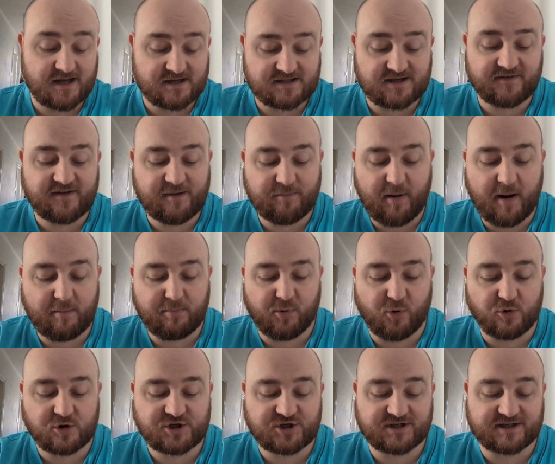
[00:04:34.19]
So I think per
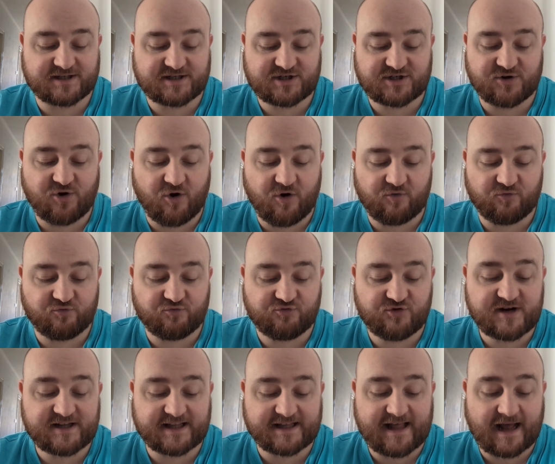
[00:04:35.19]
portion, it's not
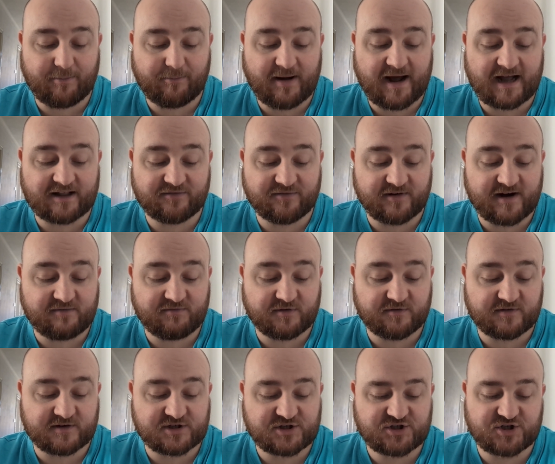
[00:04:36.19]
really that bad for
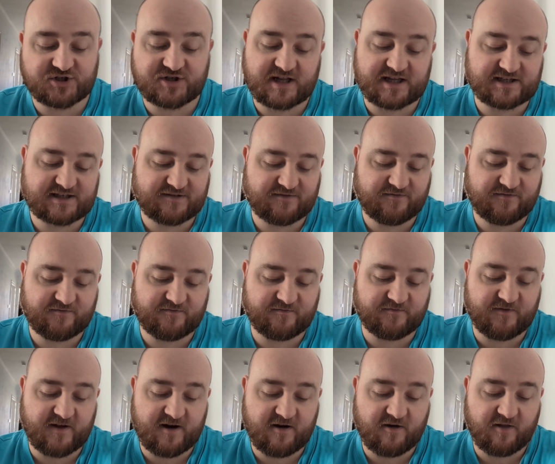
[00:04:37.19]
everything. It's just it's
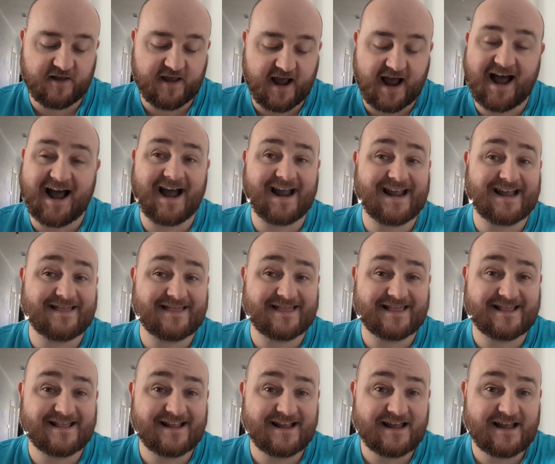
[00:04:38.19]
fairly high
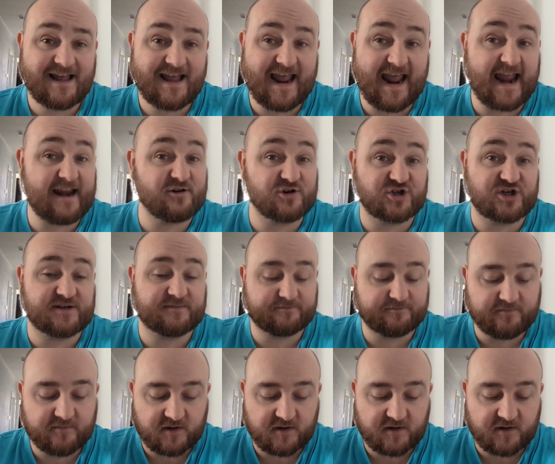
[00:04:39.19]
in energy.